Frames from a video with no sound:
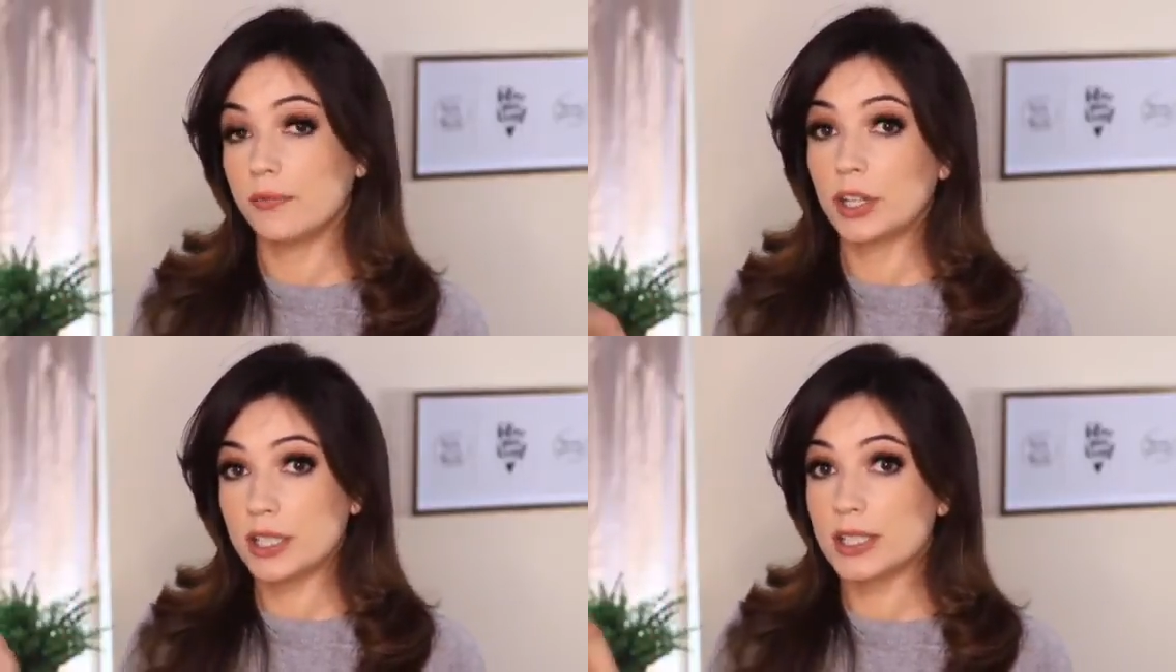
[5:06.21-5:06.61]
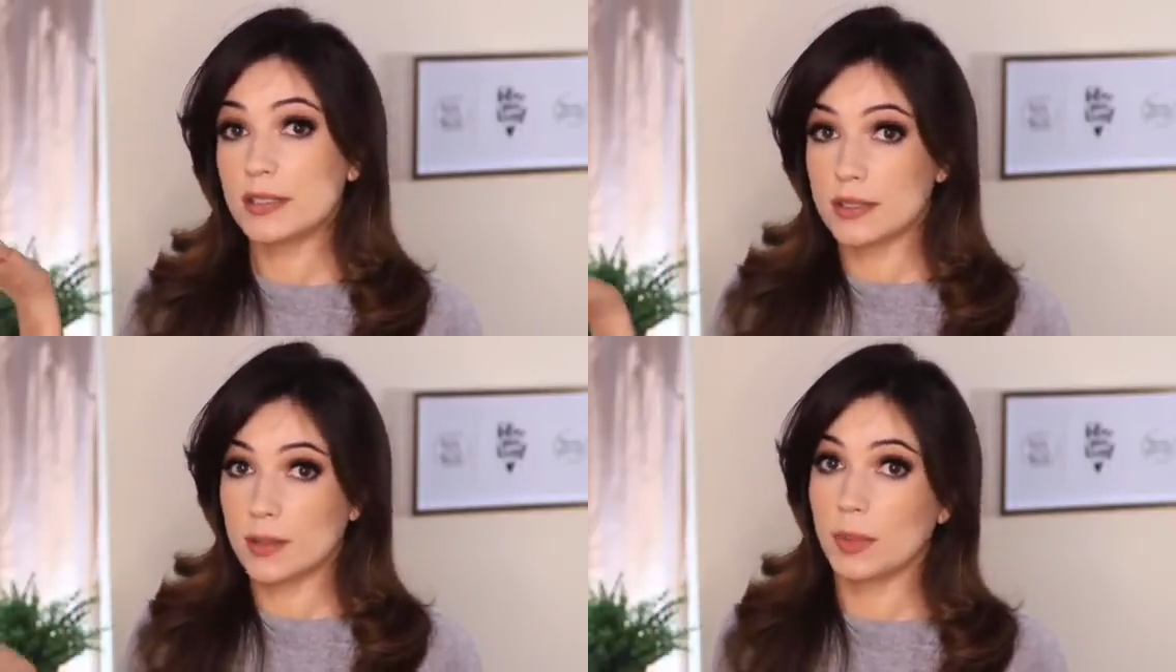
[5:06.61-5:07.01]

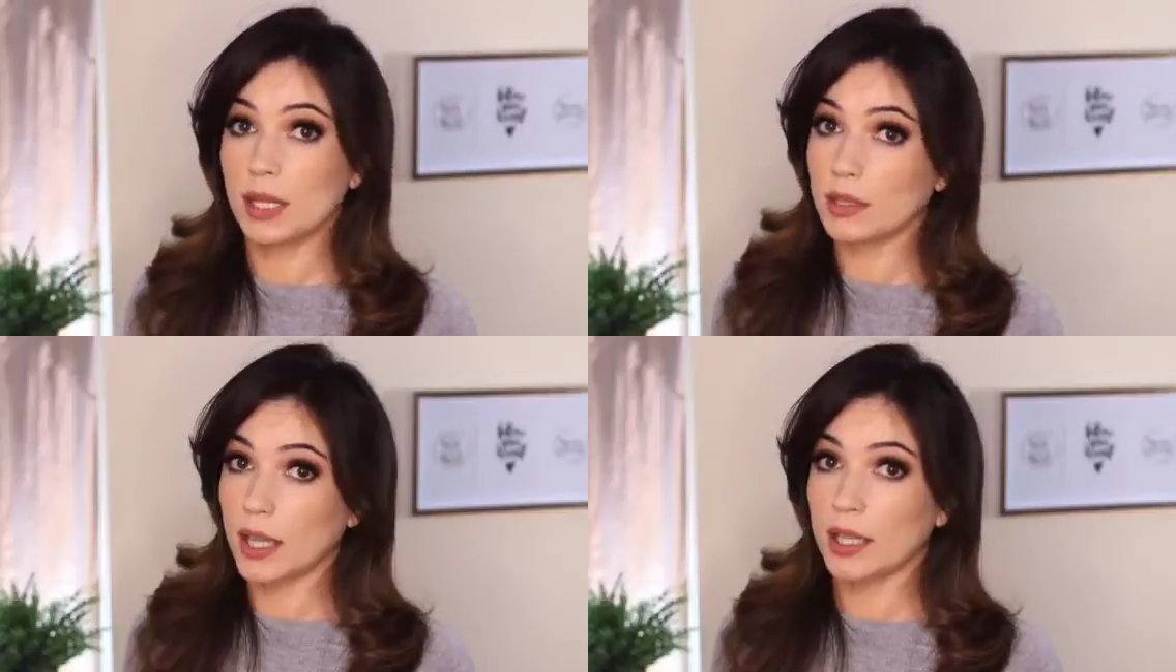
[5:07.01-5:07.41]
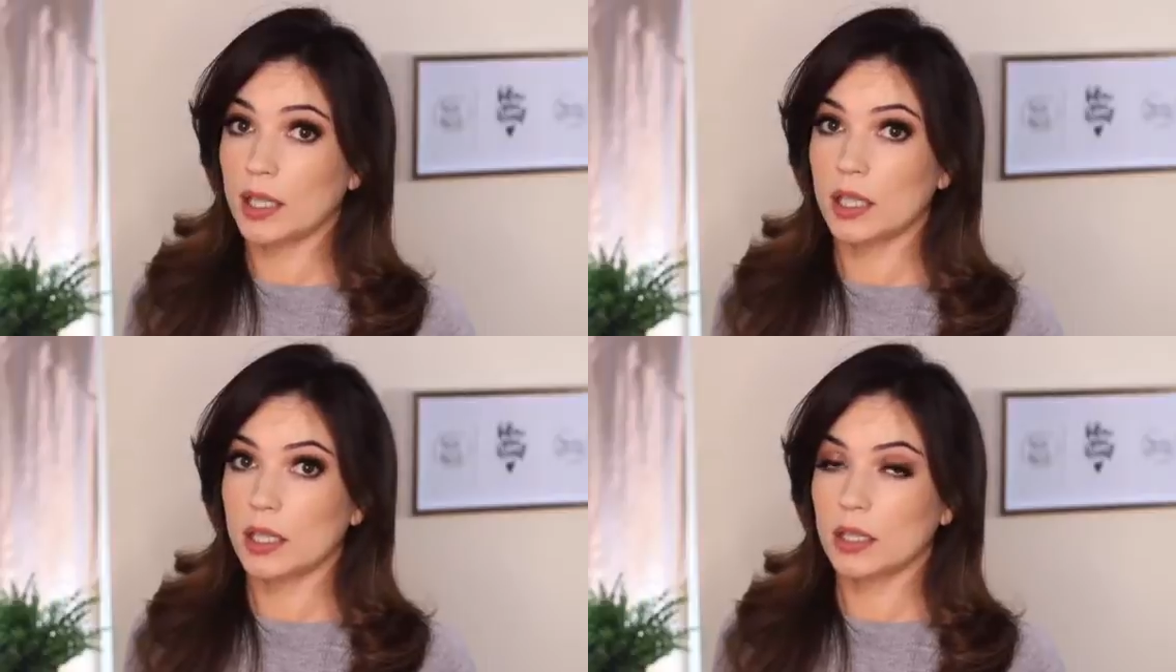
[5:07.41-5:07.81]
versus somebody
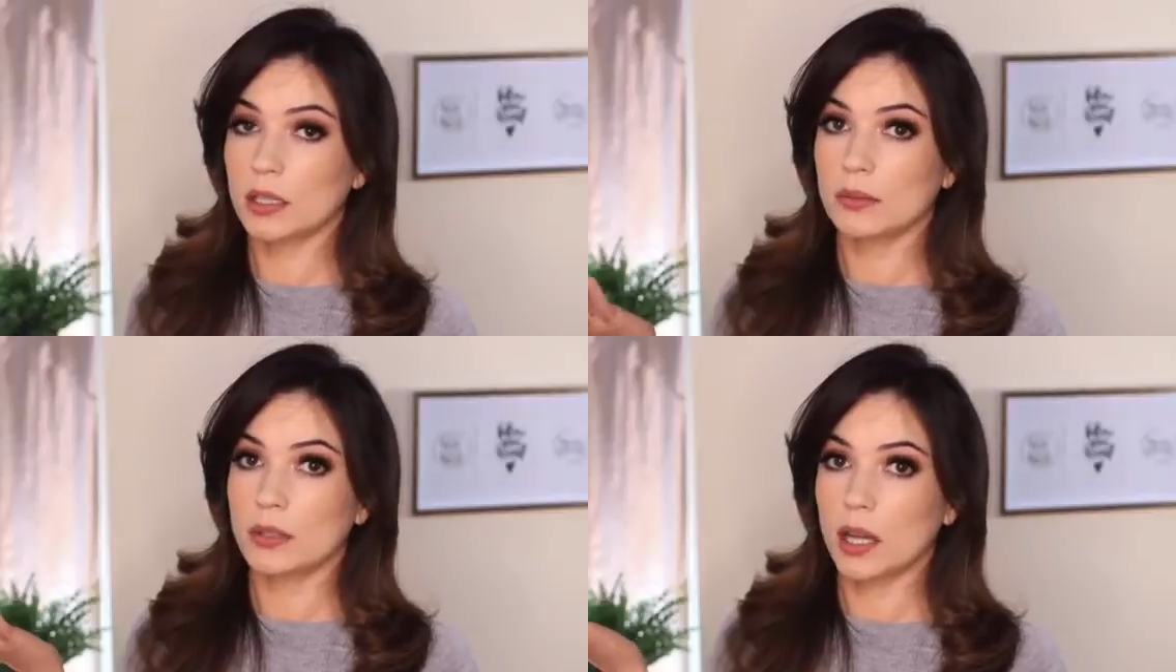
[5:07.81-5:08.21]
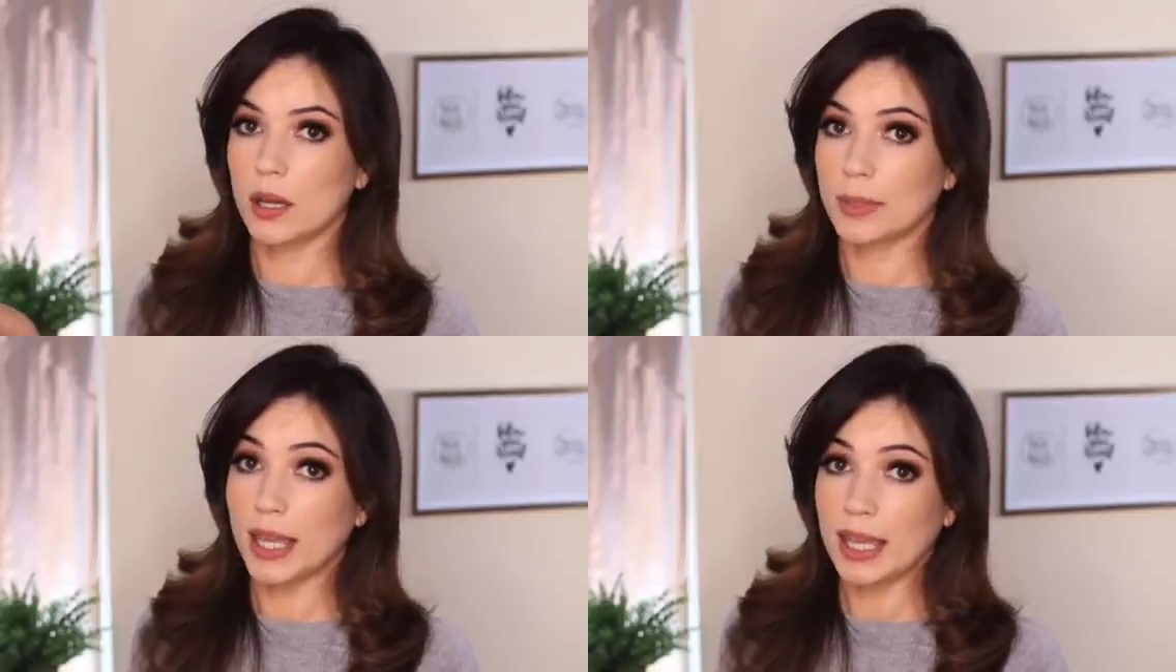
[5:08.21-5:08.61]
like
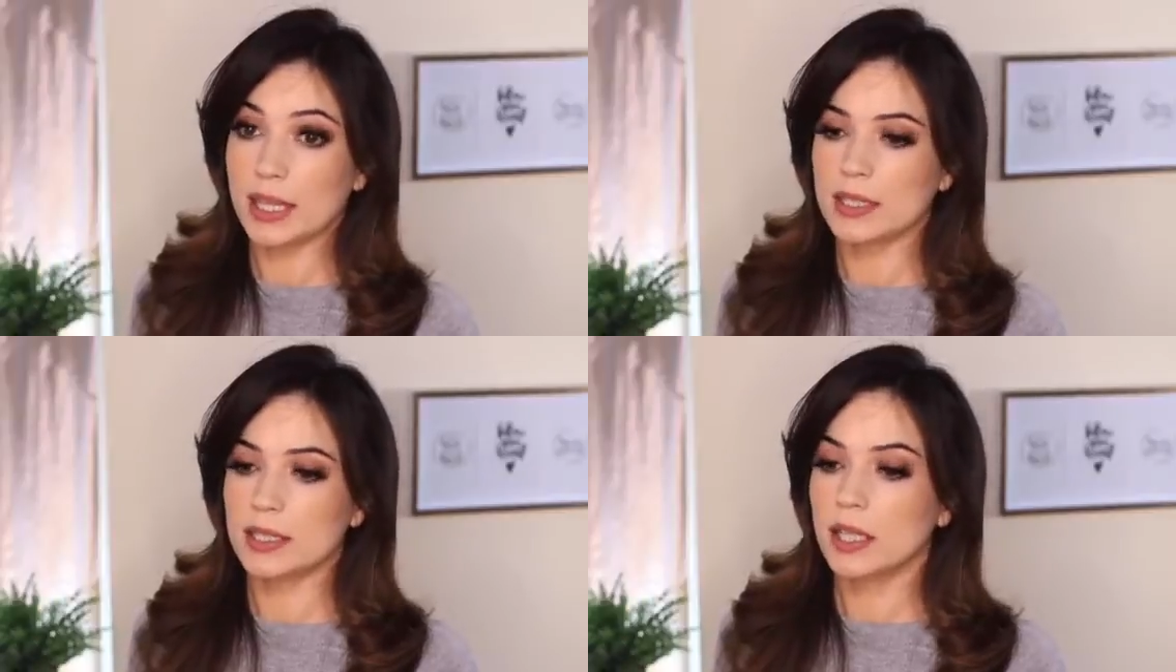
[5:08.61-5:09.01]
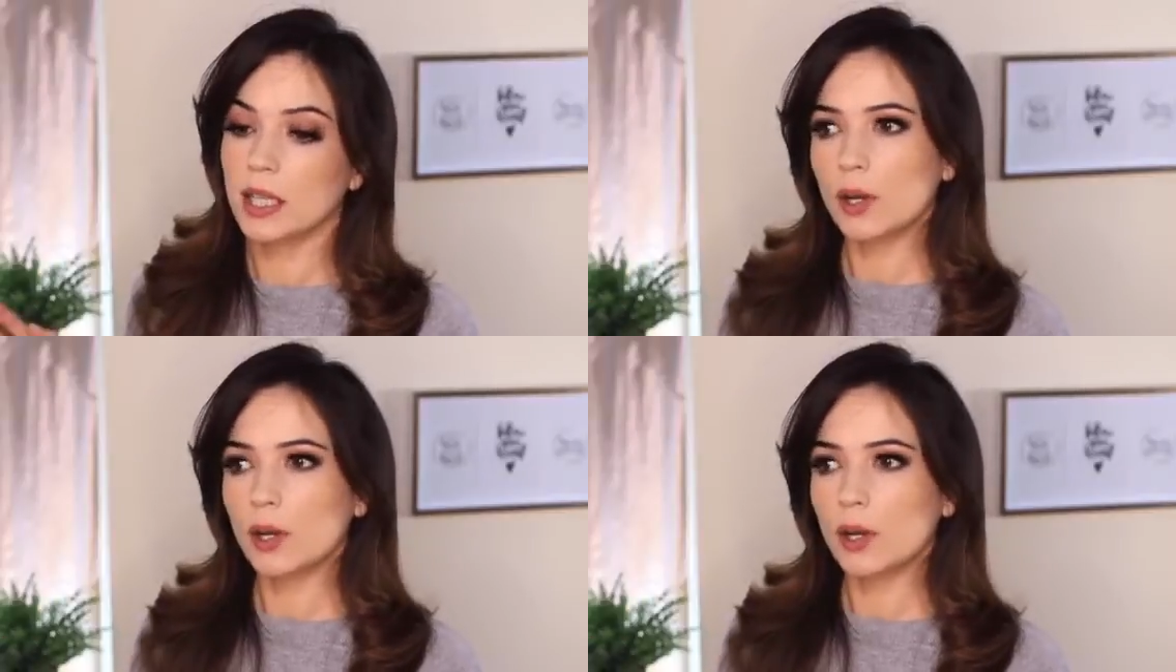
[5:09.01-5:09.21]
Kate.